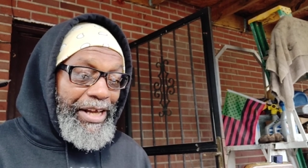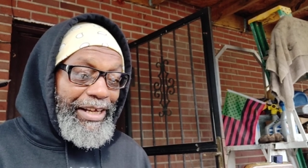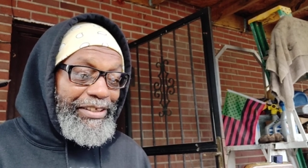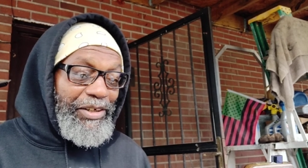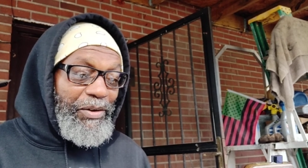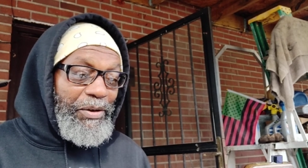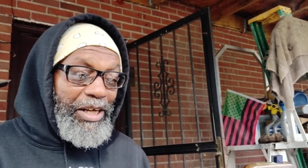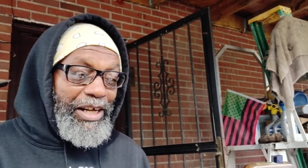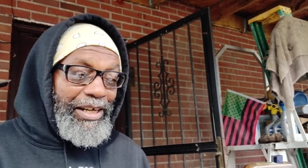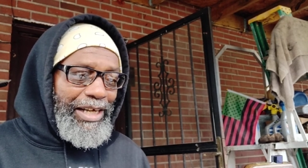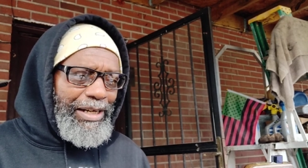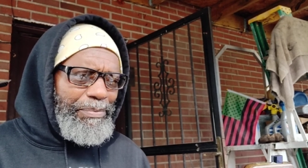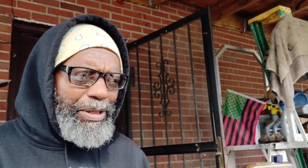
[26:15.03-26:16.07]
And so a
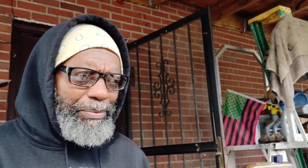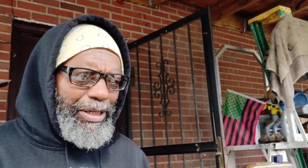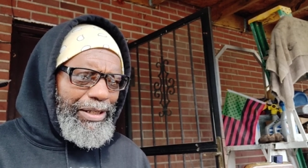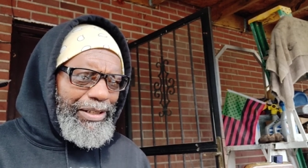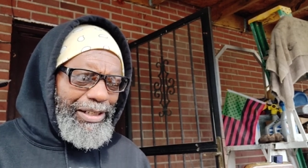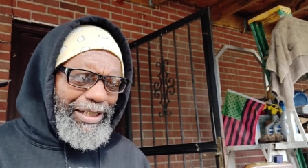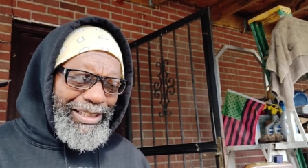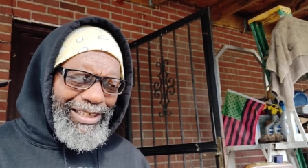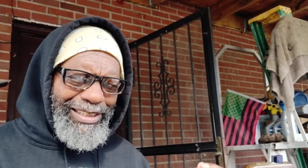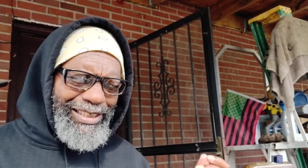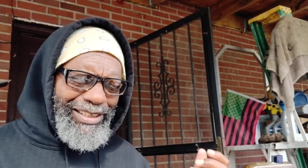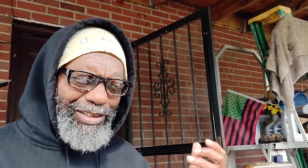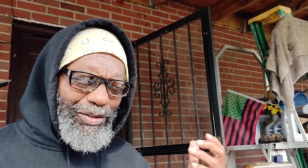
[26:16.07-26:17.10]
lot of people, I, I
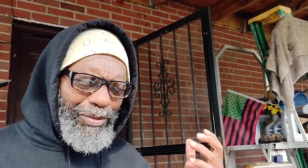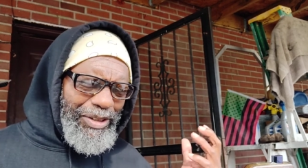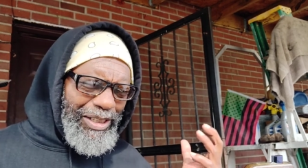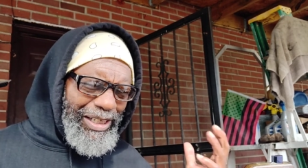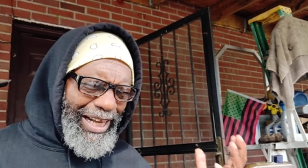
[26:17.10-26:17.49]
get little